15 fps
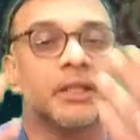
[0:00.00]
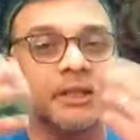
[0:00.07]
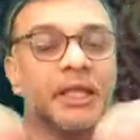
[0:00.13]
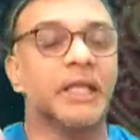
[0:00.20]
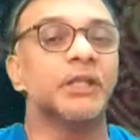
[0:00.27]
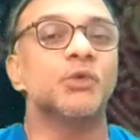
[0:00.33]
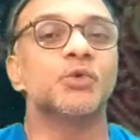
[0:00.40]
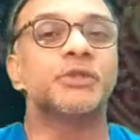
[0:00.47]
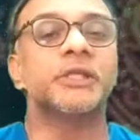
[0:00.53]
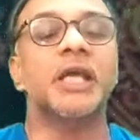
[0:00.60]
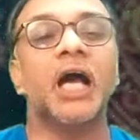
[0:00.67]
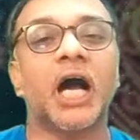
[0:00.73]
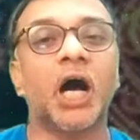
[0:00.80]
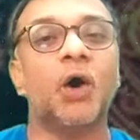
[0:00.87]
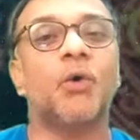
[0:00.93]
then you see
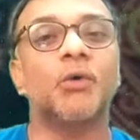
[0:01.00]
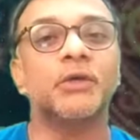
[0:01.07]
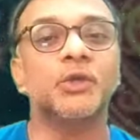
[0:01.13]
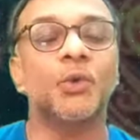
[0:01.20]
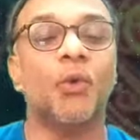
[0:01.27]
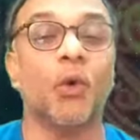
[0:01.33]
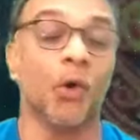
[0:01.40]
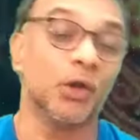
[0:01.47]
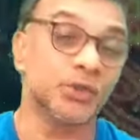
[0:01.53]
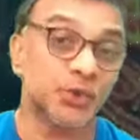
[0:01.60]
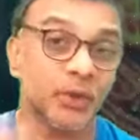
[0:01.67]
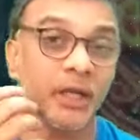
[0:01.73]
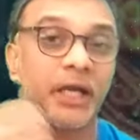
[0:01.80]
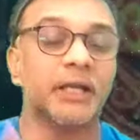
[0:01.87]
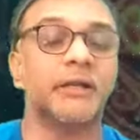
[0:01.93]
how you
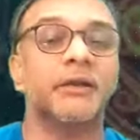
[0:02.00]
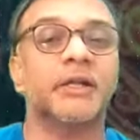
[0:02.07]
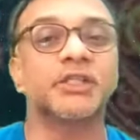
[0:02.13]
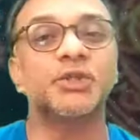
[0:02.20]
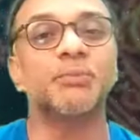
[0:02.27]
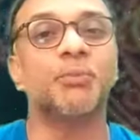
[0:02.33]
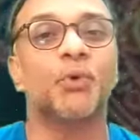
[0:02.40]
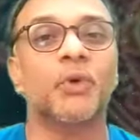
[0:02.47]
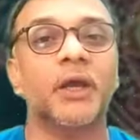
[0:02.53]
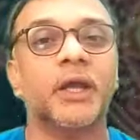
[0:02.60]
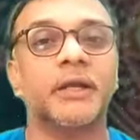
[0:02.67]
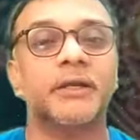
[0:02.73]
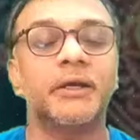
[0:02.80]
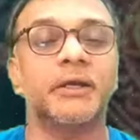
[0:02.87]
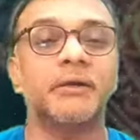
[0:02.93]
also get a
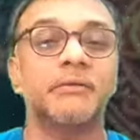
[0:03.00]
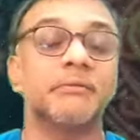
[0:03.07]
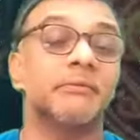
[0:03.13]
reciprocated